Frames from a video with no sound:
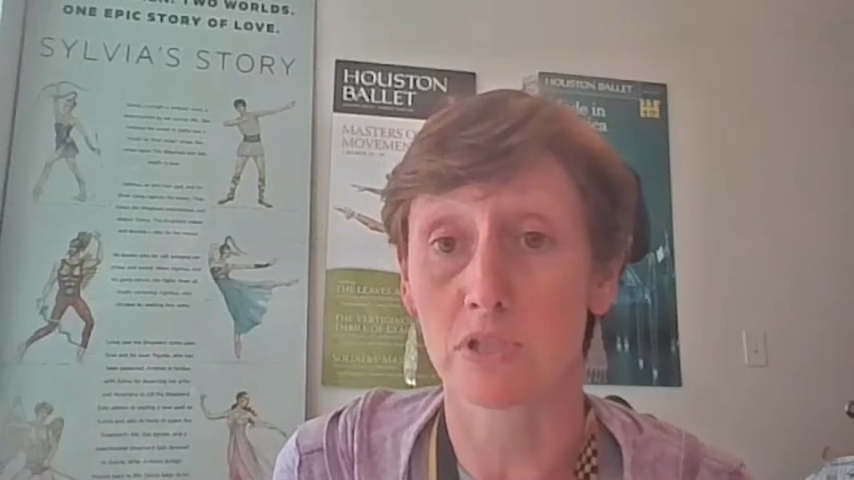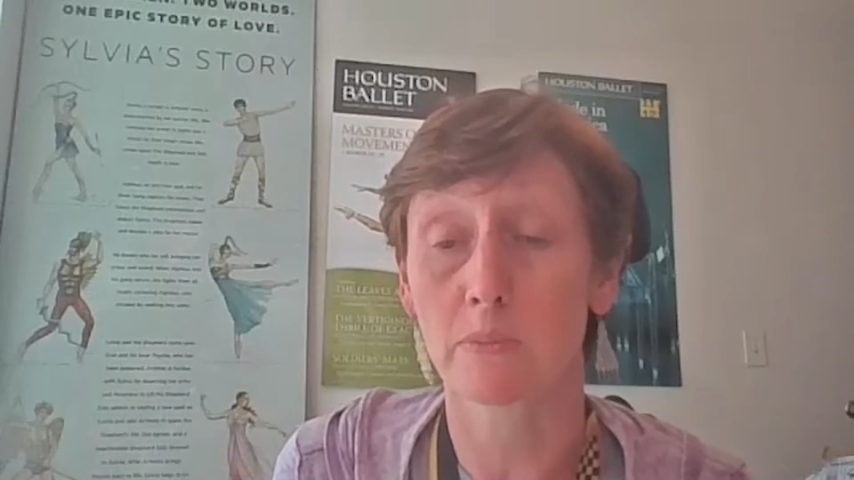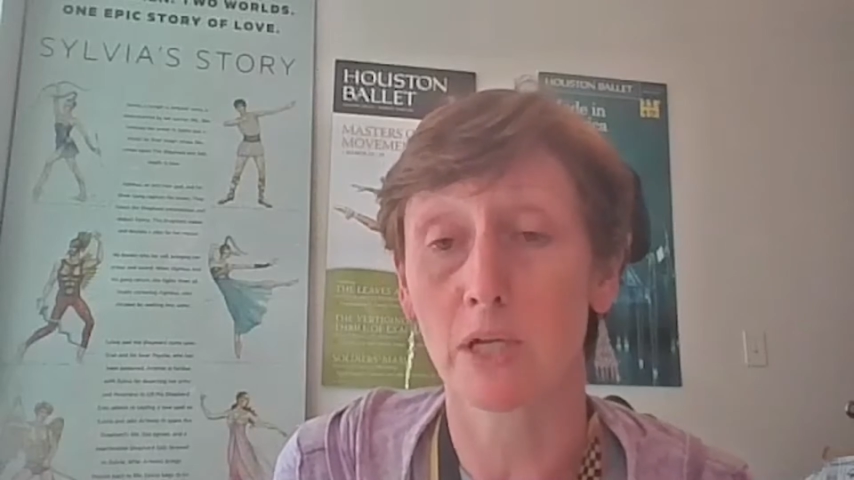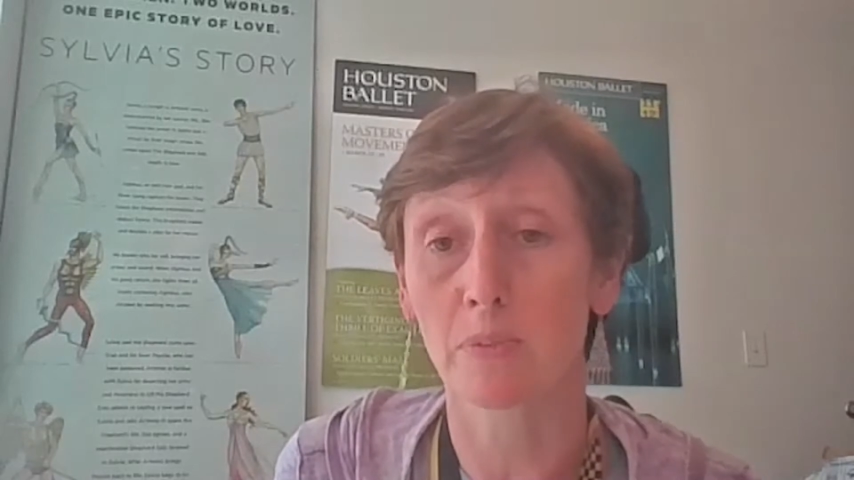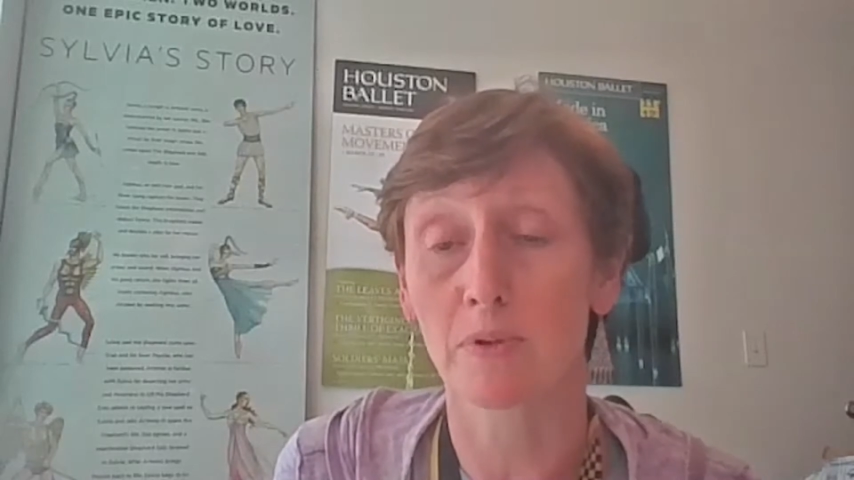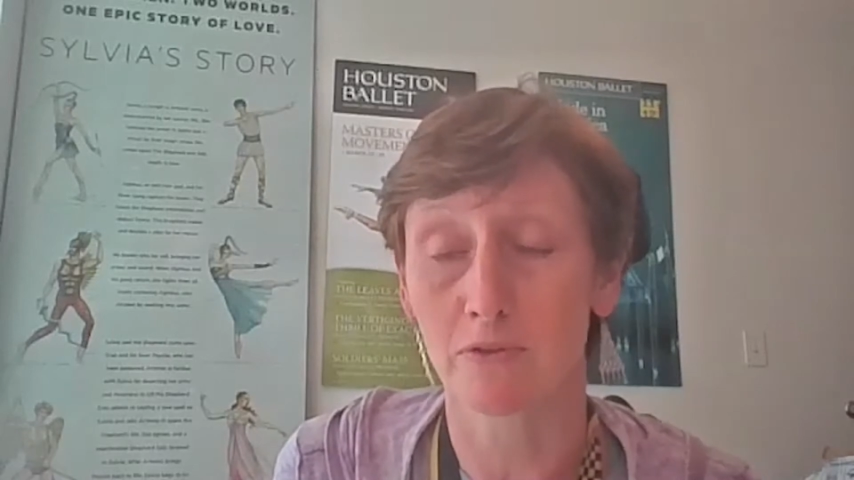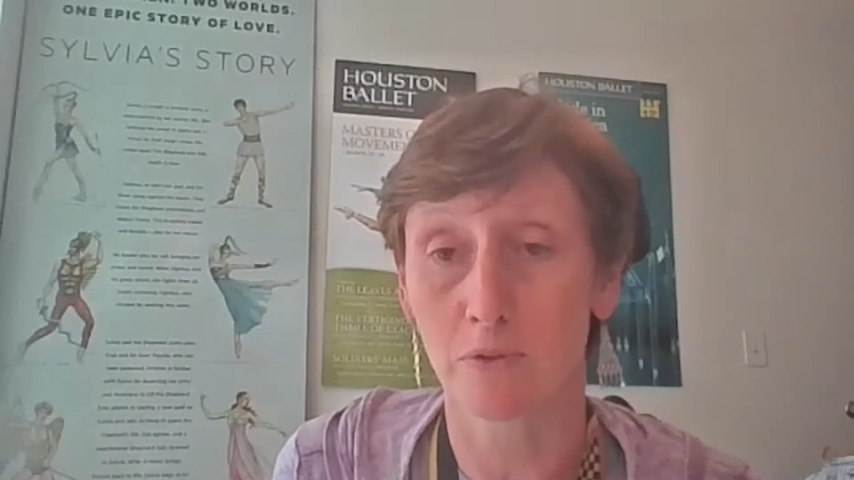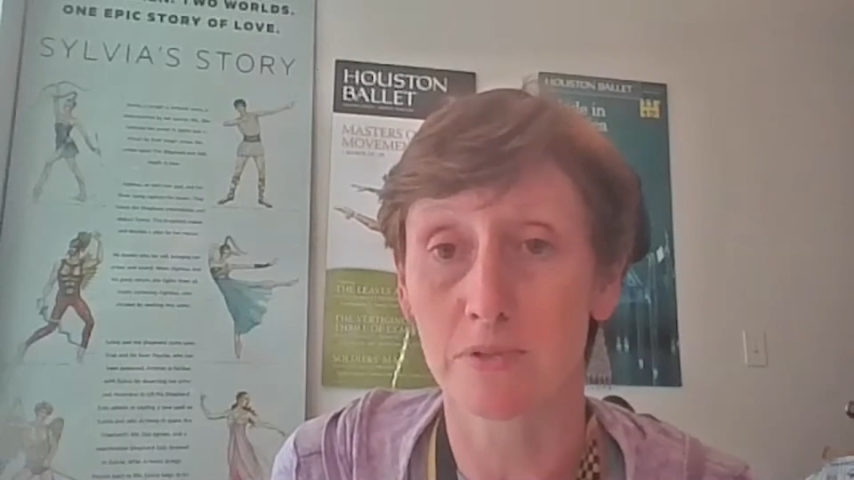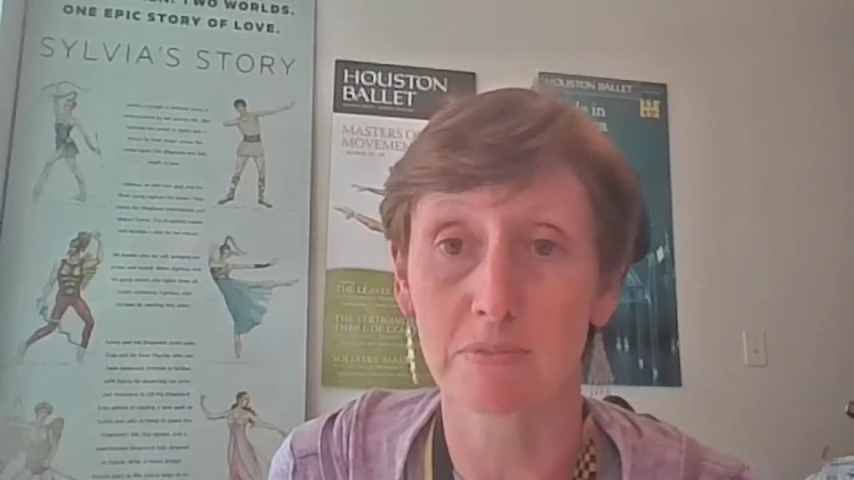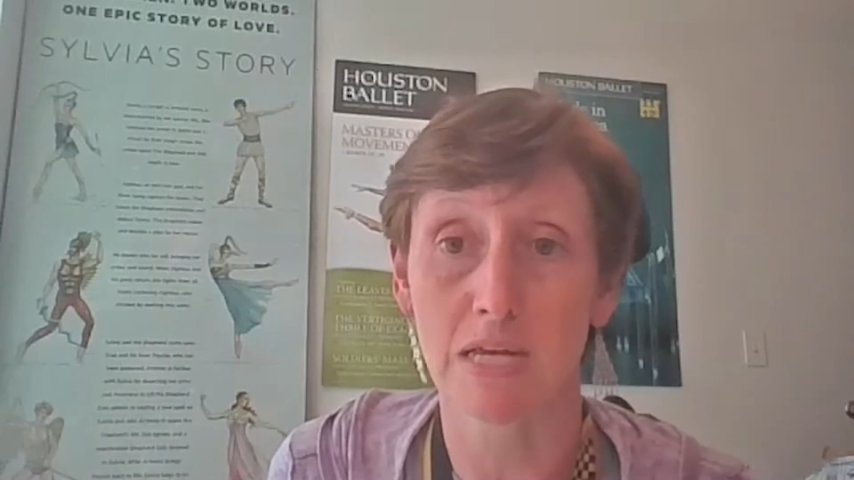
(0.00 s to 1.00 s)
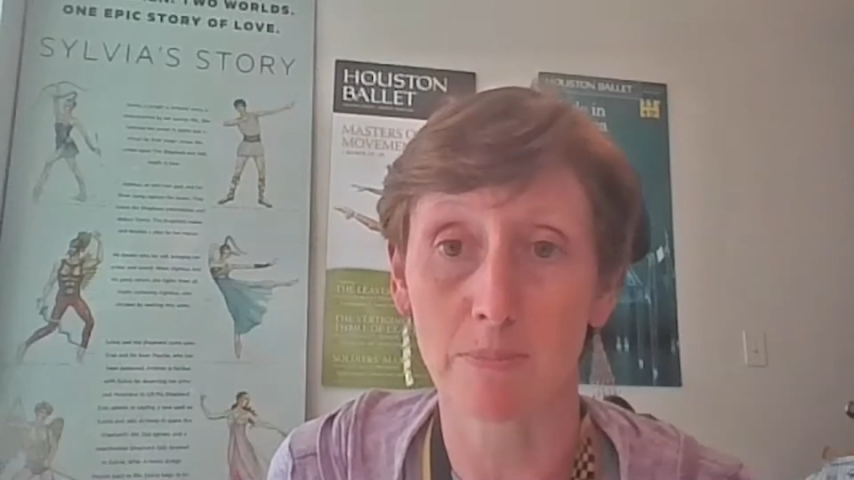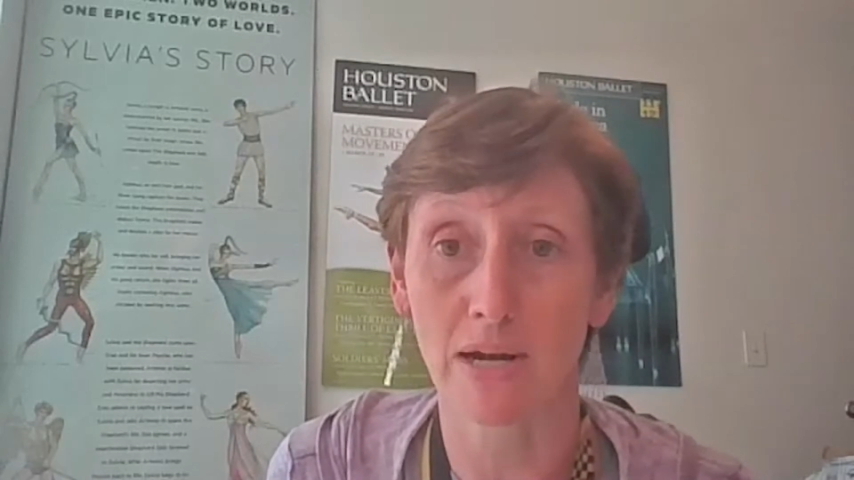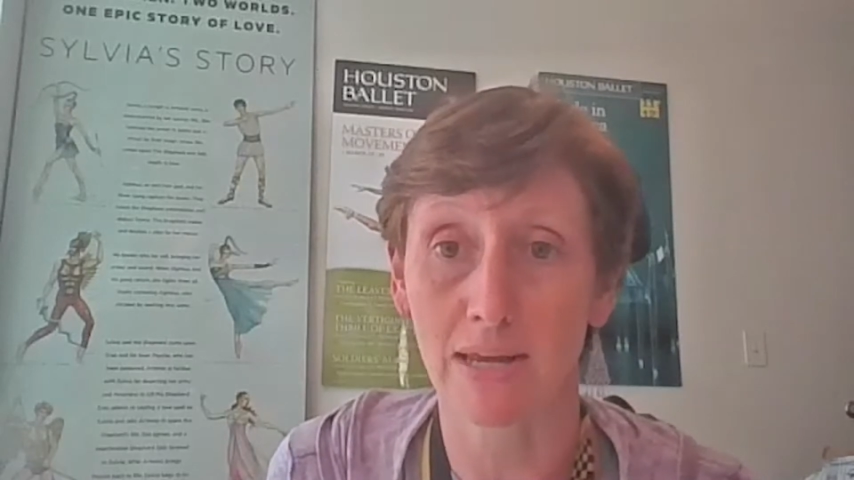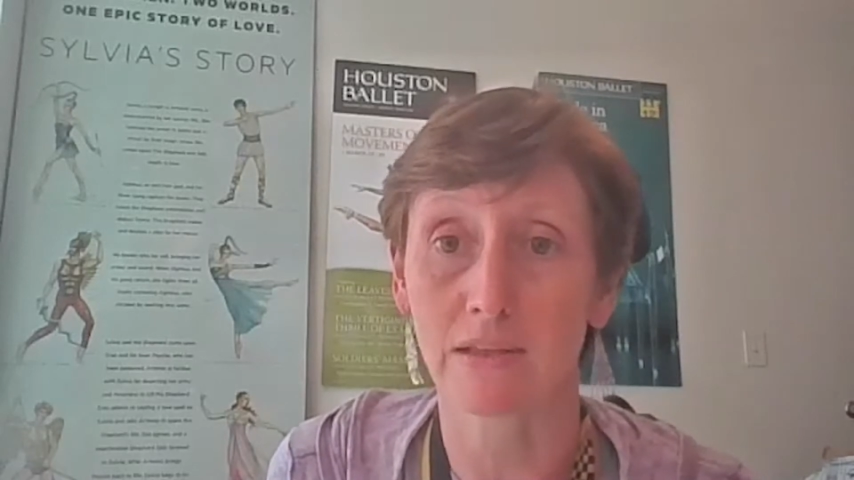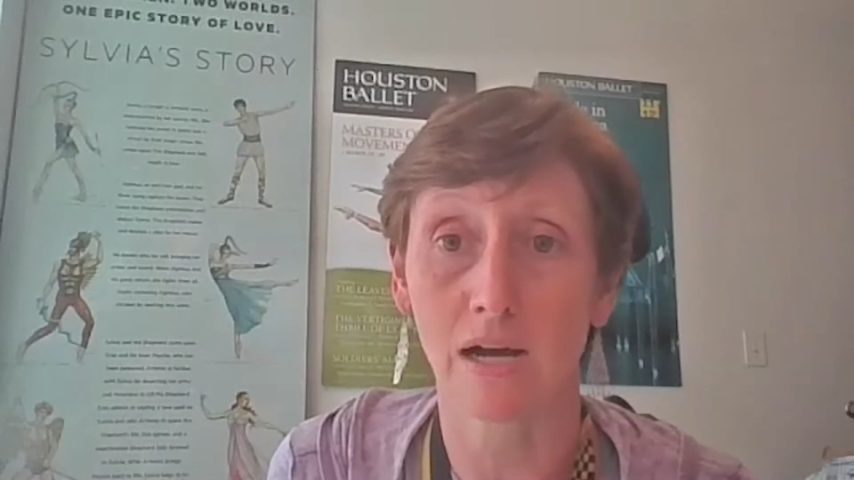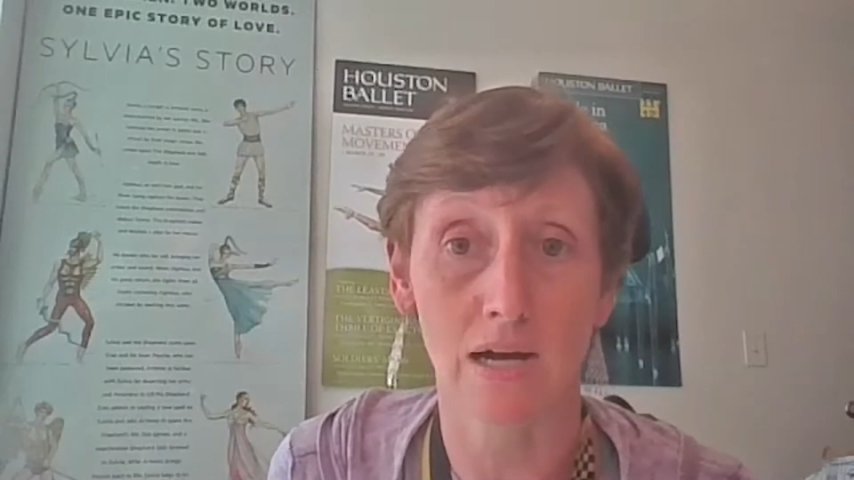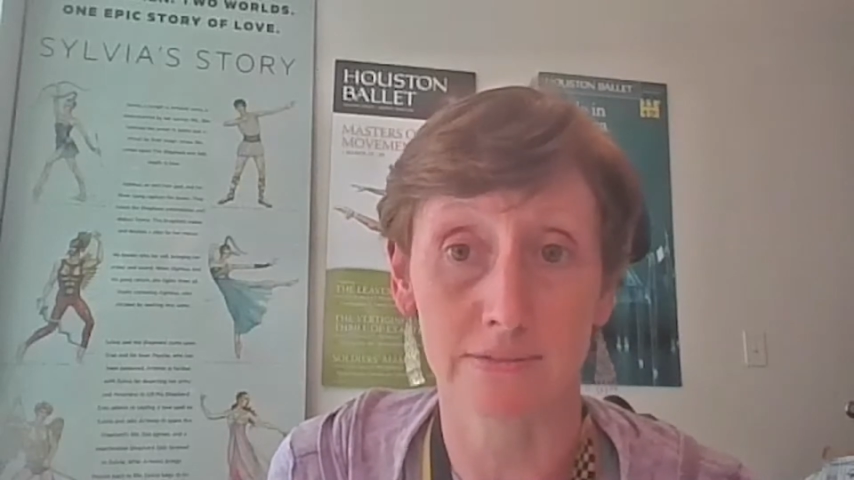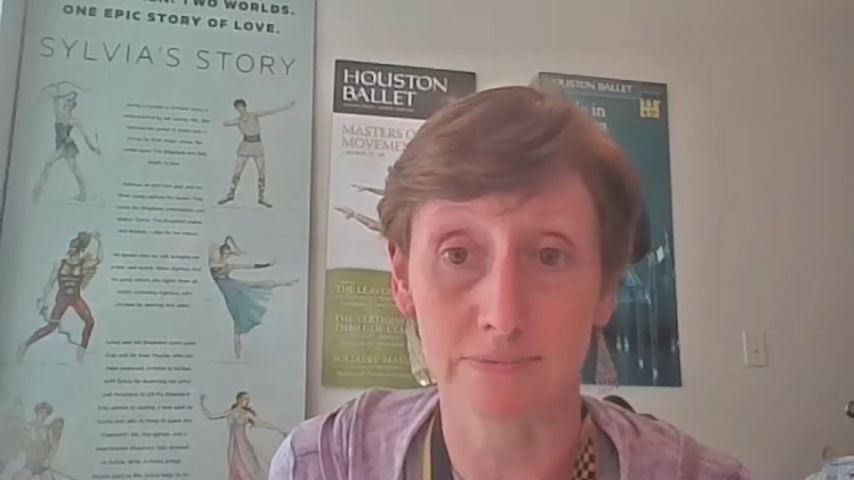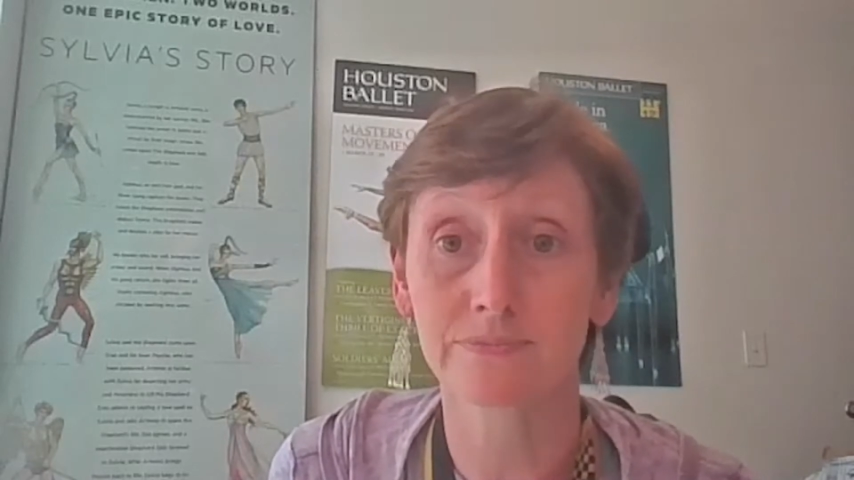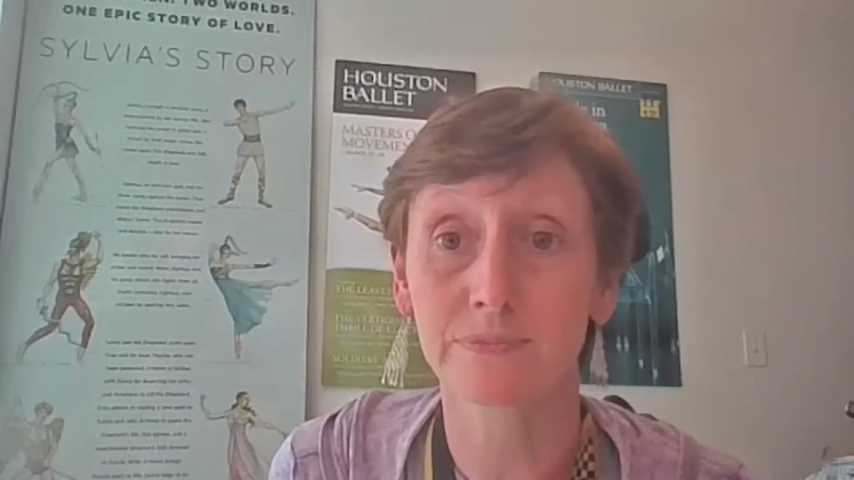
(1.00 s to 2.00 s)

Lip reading: to be open from September 8th on,